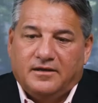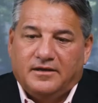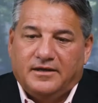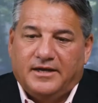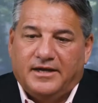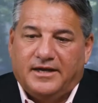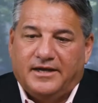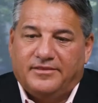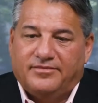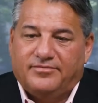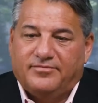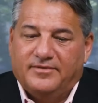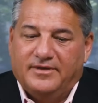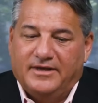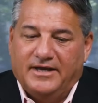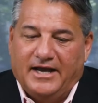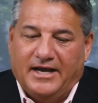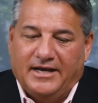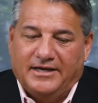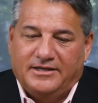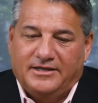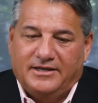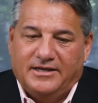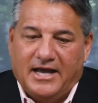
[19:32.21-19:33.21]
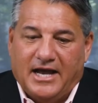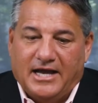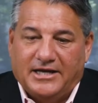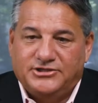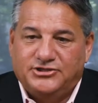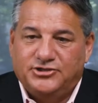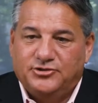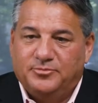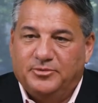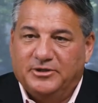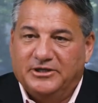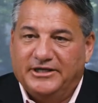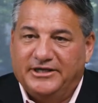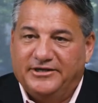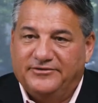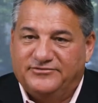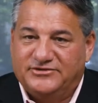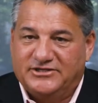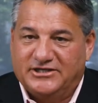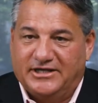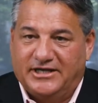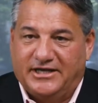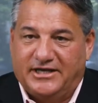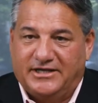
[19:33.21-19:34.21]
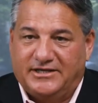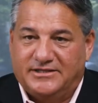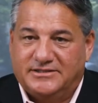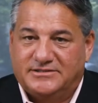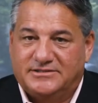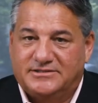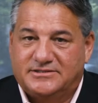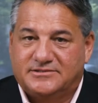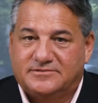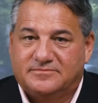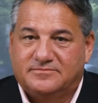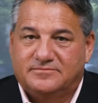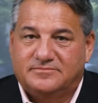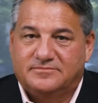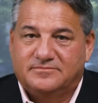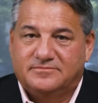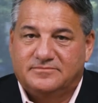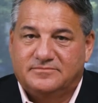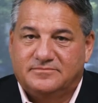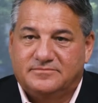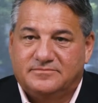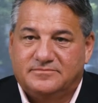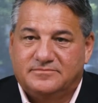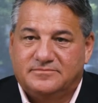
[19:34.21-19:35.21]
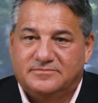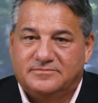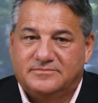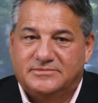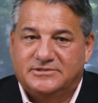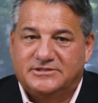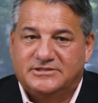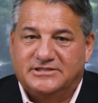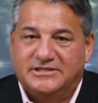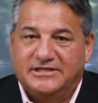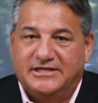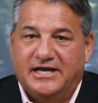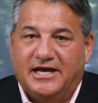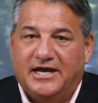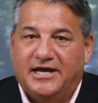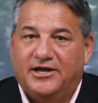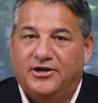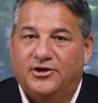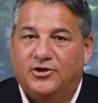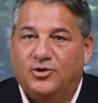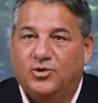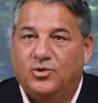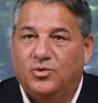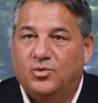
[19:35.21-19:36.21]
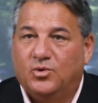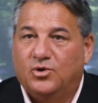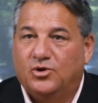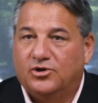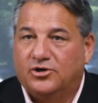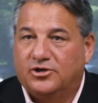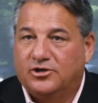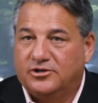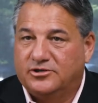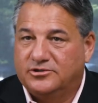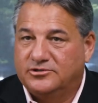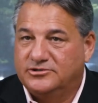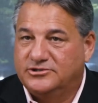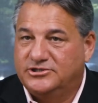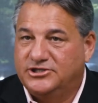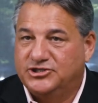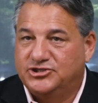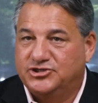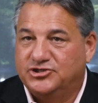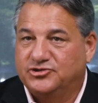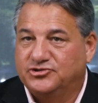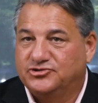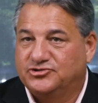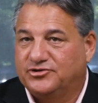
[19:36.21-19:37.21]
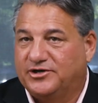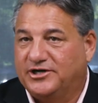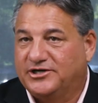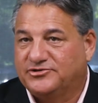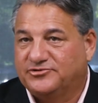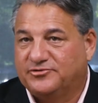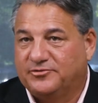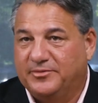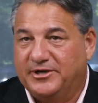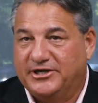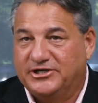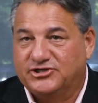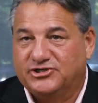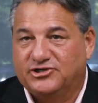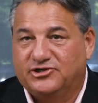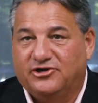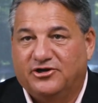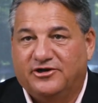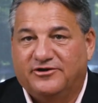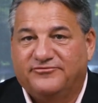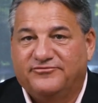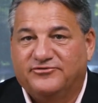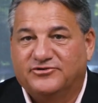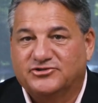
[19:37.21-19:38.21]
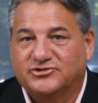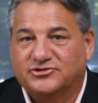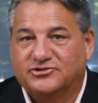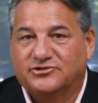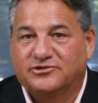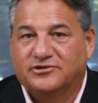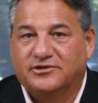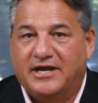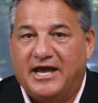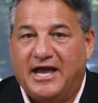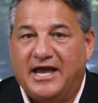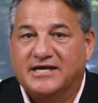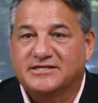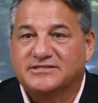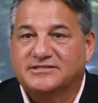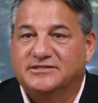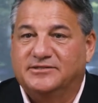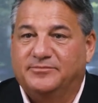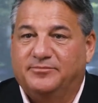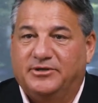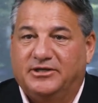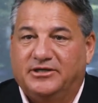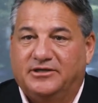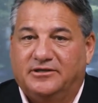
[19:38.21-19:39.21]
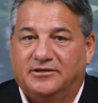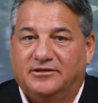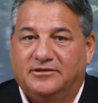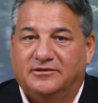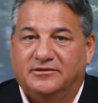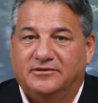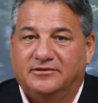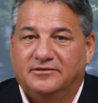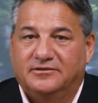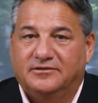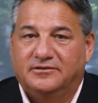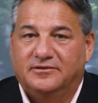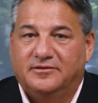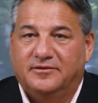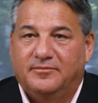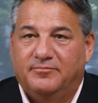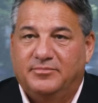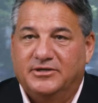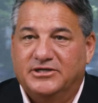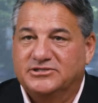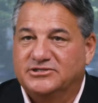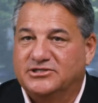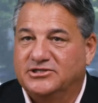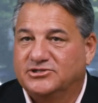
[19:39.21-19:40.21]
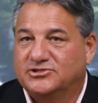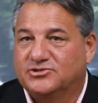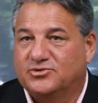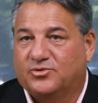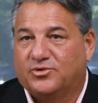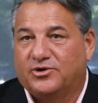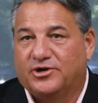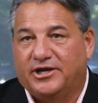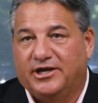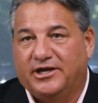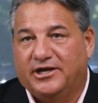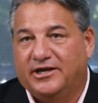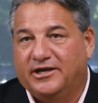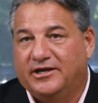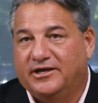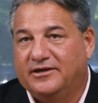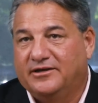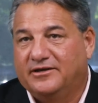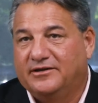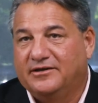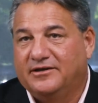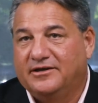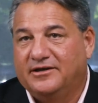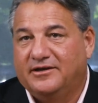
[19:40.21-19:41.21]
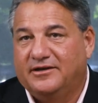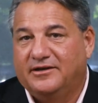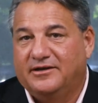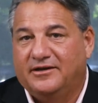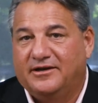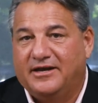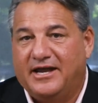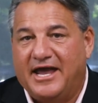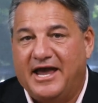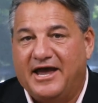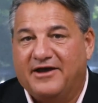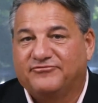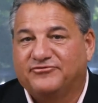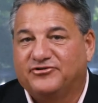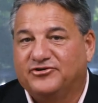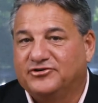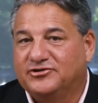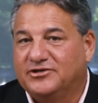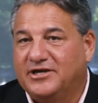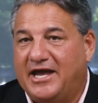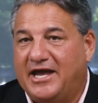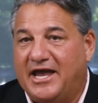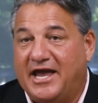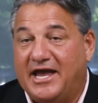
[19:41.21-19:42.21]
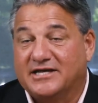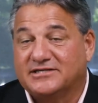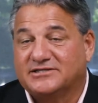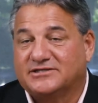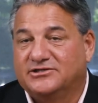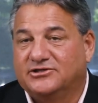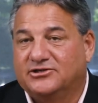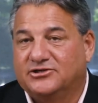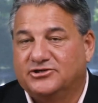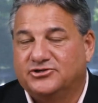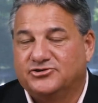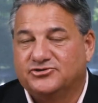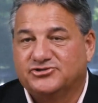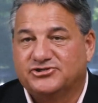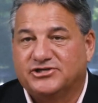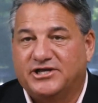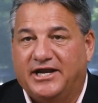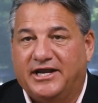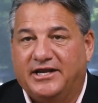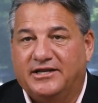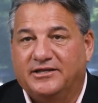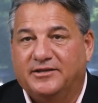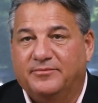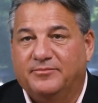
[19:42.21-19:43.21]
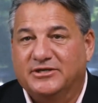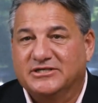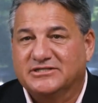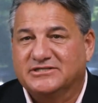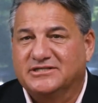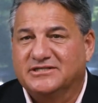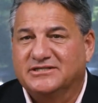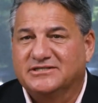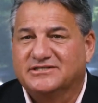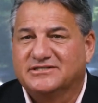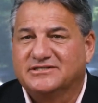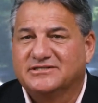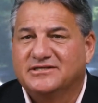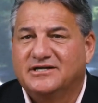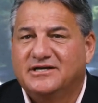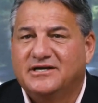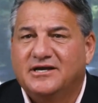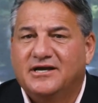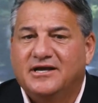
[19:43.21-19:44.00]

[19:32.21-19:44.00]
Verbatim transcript: Yeah, I I do believe today's CIO or digital transformation officer has to be business oriented and have to has to understand the business.